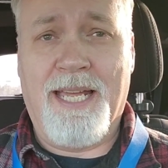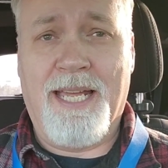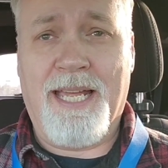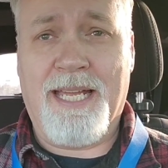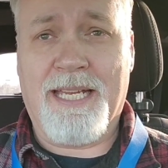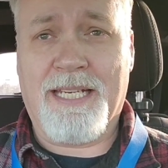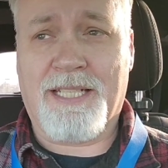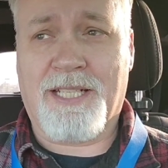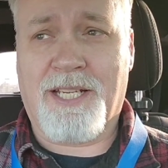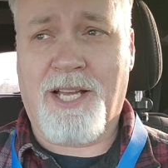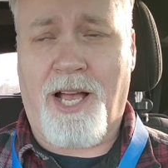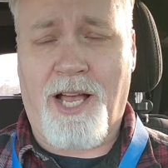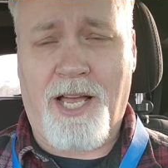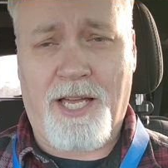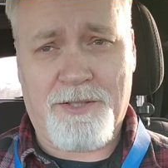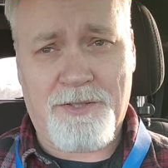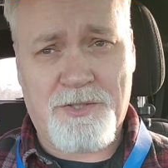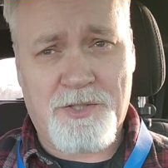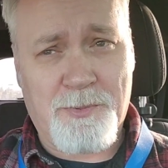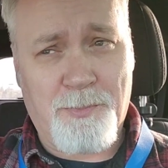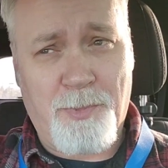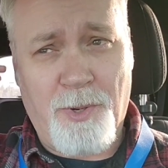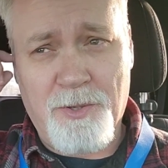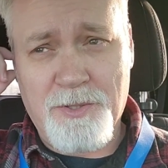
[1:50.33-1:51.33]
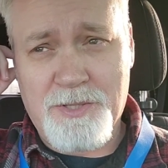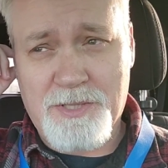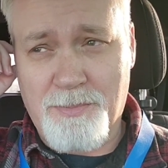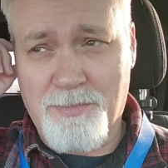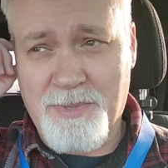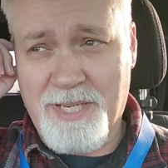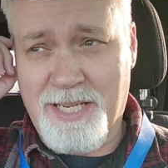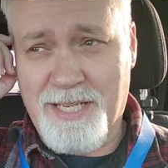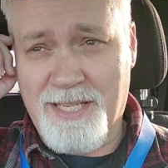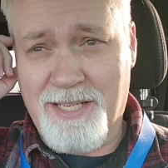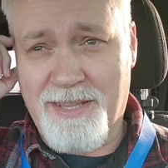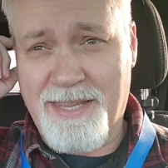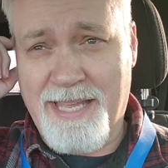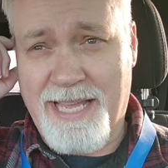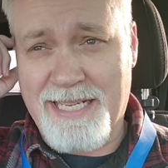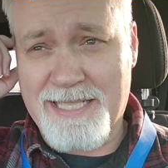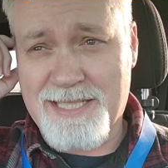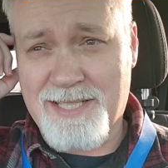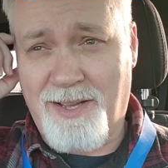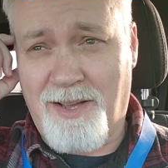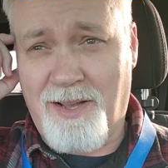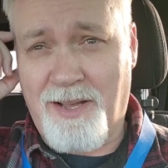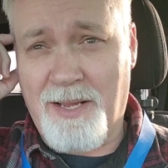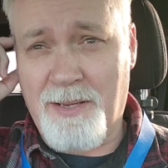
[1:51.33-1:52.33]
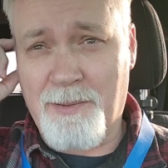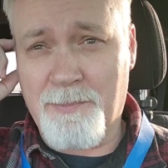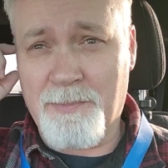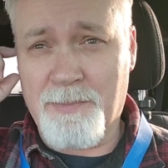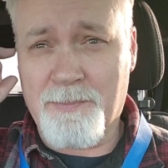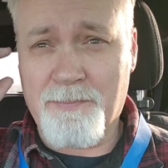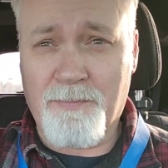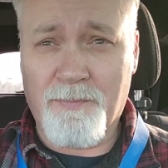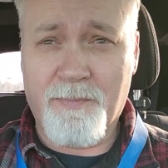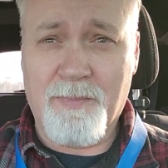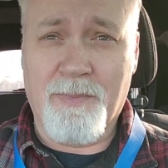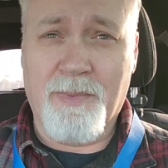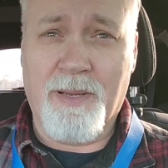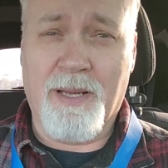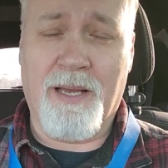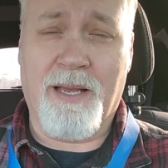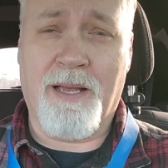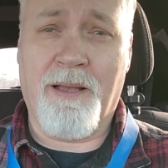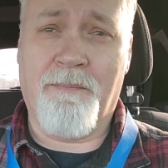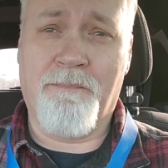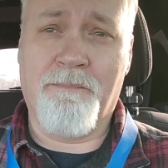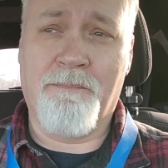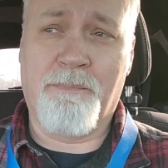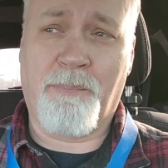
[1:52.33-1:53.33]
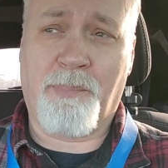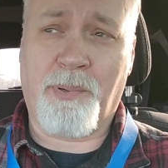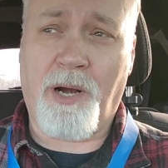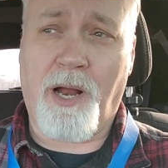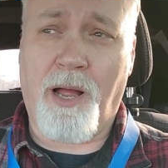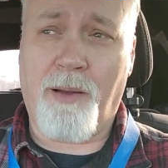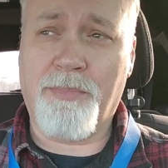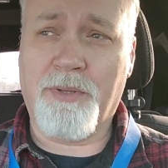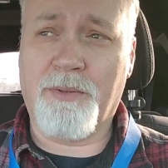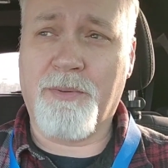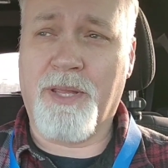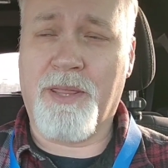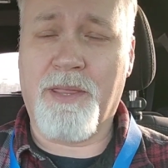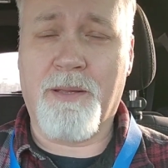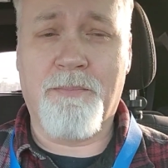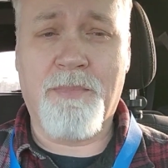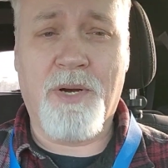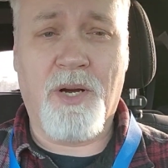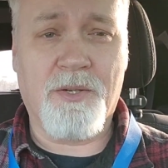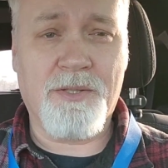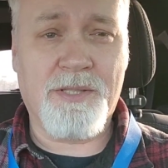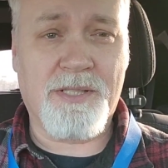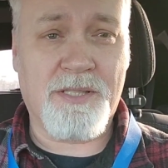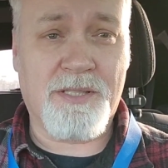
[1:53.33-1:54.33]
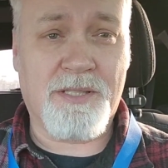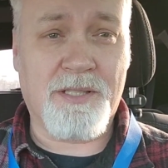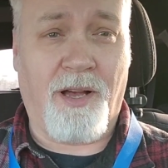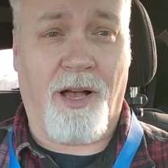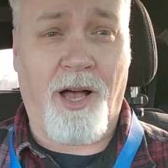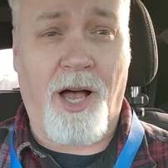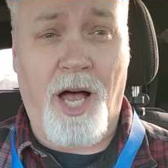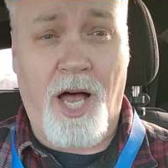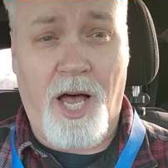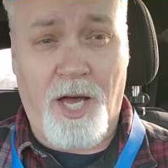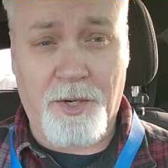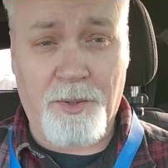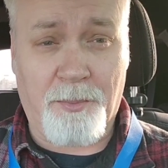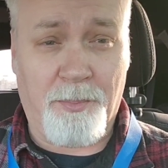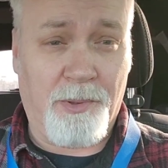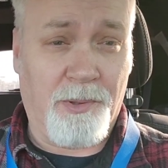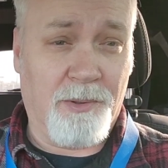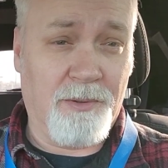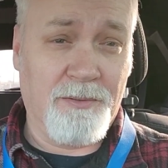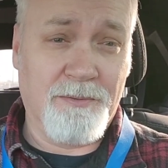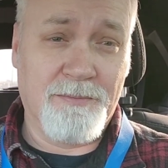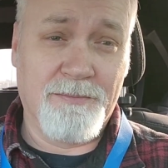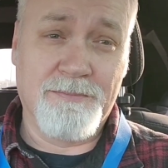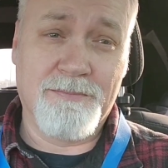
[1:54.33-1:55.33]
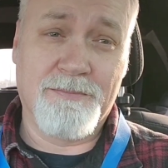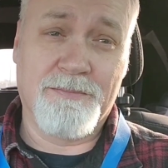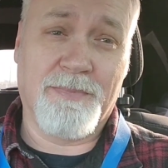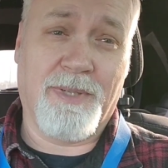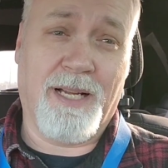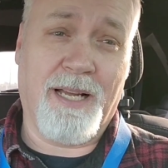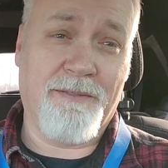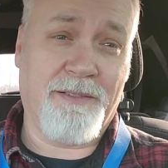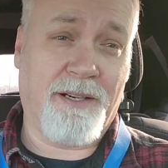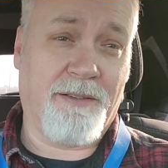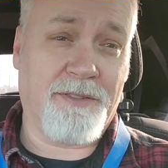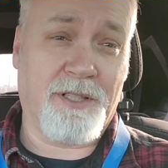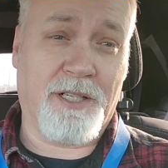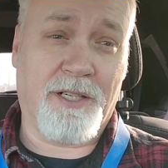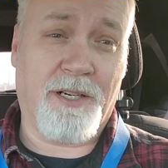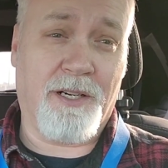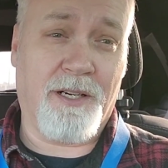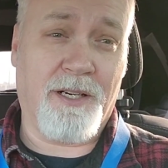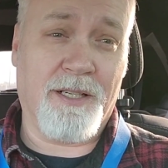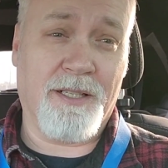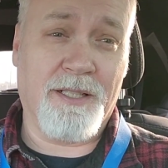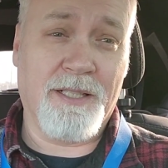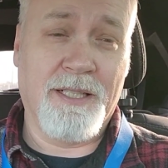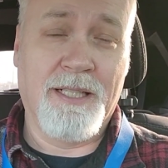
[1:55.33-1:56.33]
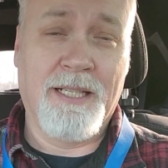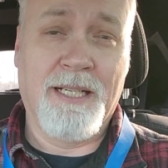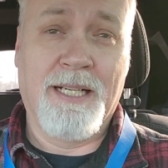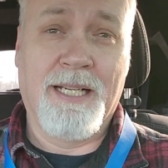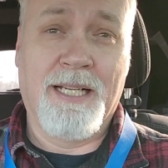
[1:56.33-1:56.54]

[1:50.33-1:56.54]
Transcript: And God spoke to me in that time, um, probably the most audible I've ever heard.